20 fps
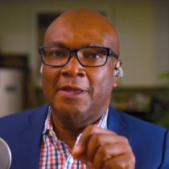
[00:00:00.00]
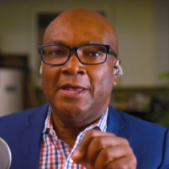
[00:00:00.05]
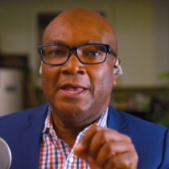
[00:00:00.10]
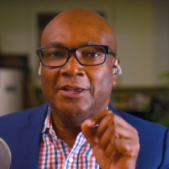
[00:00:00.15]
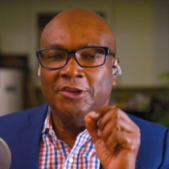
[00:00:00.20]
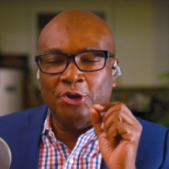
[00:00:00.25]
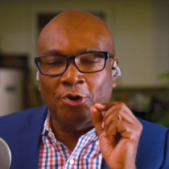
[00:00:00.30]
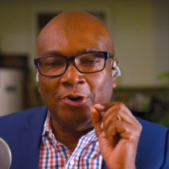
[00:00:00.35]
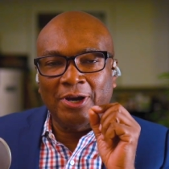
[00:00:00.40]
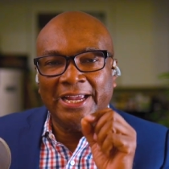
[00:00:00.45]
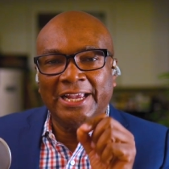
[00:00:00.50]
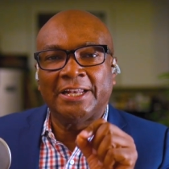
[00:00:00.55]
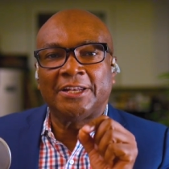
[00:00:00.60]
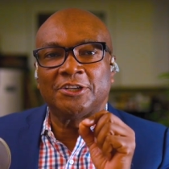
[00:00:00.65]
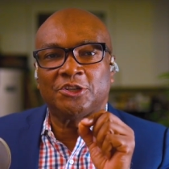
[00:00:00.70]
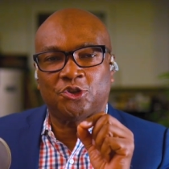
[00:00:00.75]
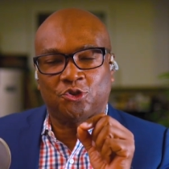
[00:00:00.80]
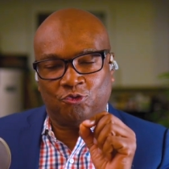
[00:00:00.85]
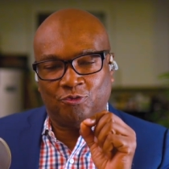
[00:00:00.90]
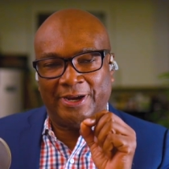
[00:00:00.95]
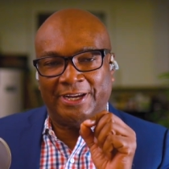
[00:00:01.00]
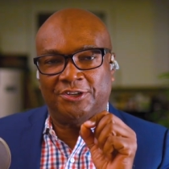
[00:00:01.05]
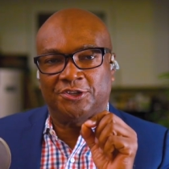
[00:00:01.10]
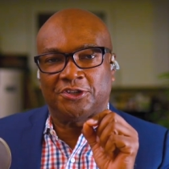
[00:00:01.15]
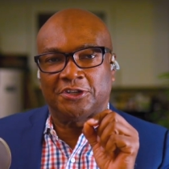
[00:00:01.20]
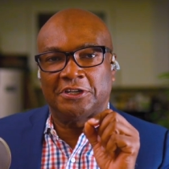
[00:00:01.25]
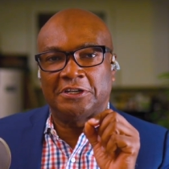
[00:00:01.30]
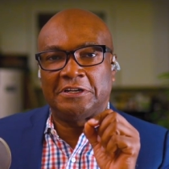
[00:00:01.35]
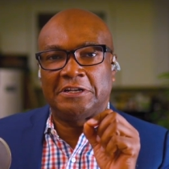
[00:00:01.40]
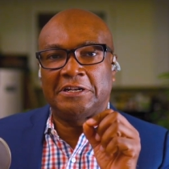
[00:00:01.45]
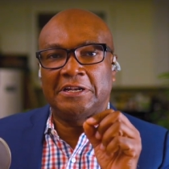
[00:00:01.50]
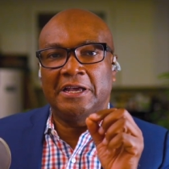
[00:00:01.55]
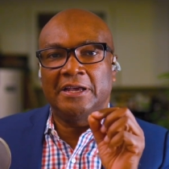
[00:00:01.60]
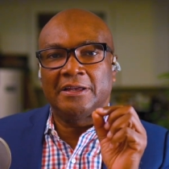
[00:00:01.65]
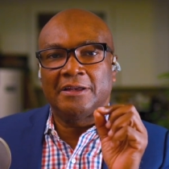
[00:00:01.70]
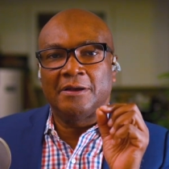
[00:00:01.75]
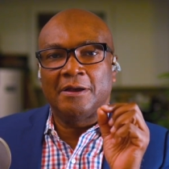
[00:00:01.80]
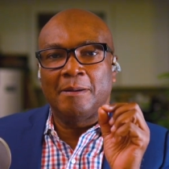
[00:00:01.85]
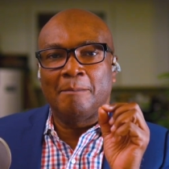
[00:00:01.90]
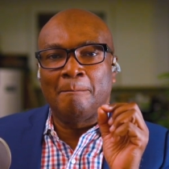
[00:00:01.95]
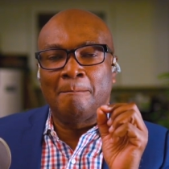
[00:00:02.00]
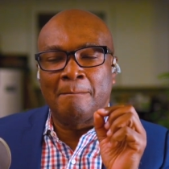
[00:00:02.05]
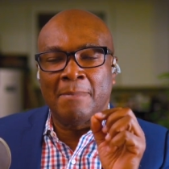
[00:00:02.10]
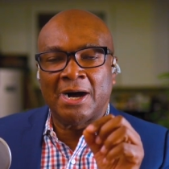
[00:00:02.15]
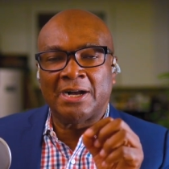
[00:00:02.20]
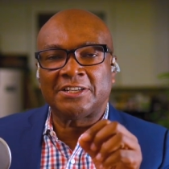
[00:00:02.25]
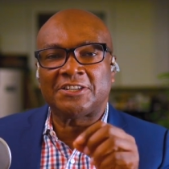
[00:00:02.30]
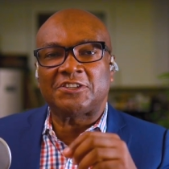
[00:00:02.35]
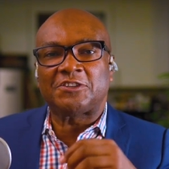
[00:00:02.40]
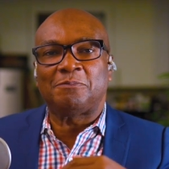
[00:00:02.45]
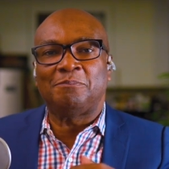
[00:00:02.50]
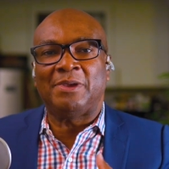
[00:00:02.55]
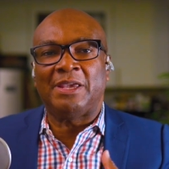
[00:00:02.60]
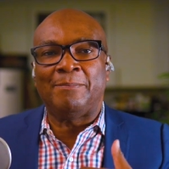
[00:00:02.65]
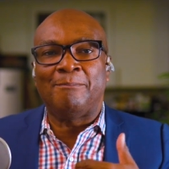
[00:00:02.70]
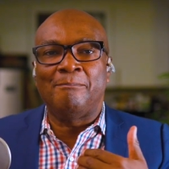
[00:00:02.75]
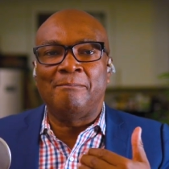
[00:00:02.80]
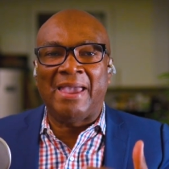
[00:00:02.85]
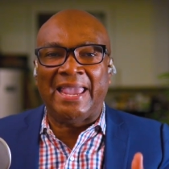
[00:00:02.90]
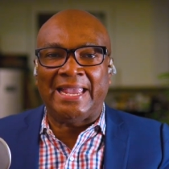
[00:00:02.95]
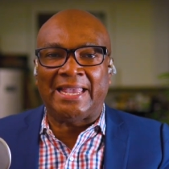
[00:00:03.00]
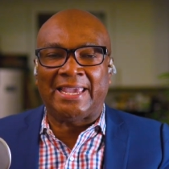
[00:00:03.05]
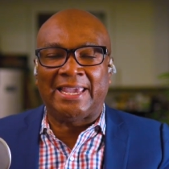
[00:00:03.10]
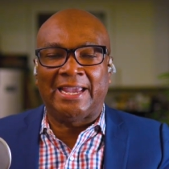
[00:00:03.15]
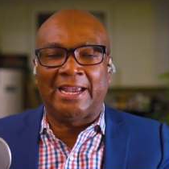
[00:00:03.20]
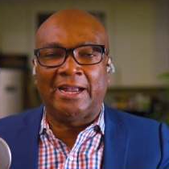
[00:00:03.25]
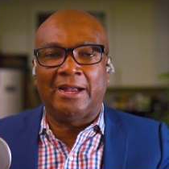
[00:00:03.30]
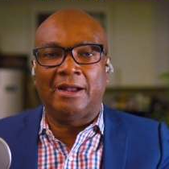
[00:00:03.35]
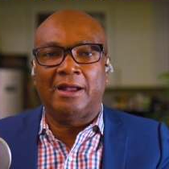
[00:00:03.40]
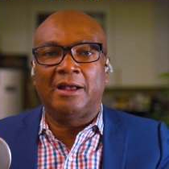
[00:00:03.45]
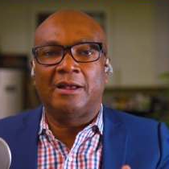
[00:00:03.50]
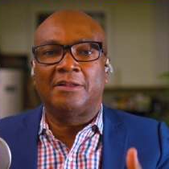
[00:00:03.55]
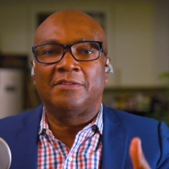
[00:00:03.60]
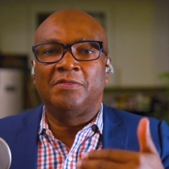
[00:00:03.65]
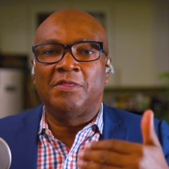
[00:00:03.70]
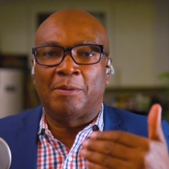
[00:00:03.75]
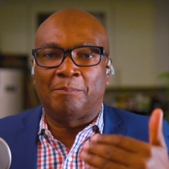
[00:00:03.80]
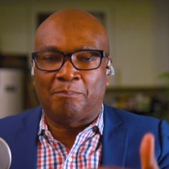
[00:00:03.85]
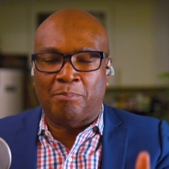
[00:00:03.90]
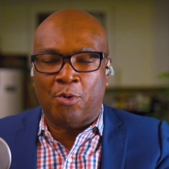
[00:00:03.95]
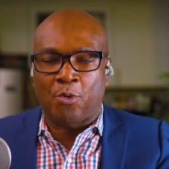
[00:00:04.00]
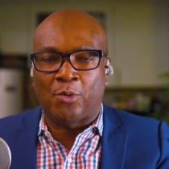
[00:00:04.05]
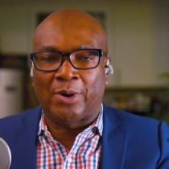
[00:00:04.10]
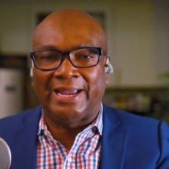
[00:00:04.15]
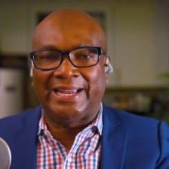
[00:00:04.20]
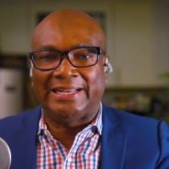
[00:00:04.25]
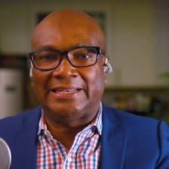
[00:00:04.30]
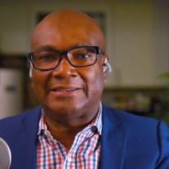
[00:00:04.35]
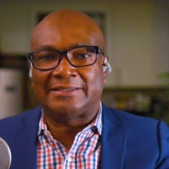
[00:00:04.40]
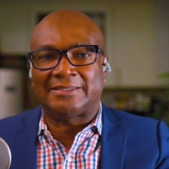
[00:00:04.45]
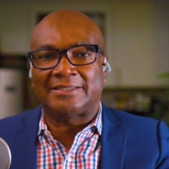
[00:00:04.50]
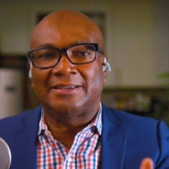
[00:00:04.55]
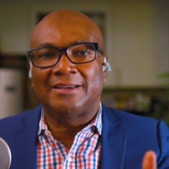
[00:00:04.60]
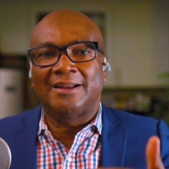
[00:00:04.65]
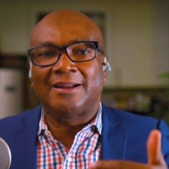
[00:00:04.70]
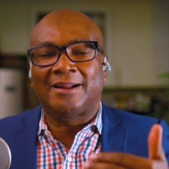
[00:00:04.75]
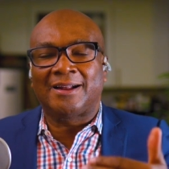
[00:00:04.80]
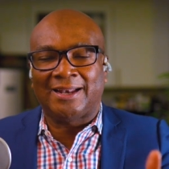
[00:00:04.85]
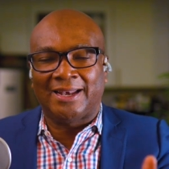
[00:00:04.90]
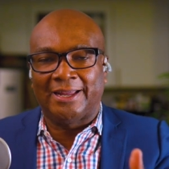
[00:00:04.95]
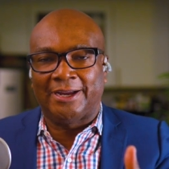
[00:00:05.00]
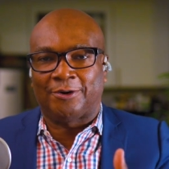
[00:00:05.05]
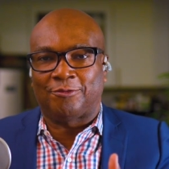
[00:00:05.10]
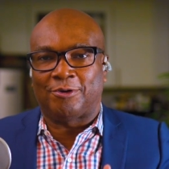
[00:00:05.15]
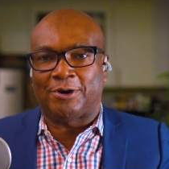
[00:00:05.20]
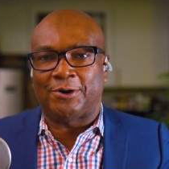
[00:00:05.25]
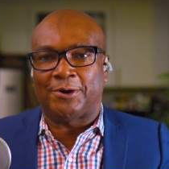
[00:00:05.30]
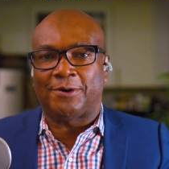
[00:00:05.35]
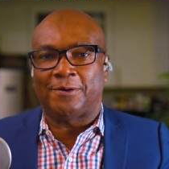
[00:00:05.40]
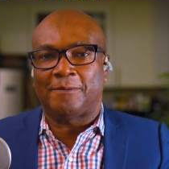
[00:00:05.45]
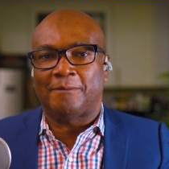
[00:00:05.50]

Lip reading: Your illustration must be making the point clearer.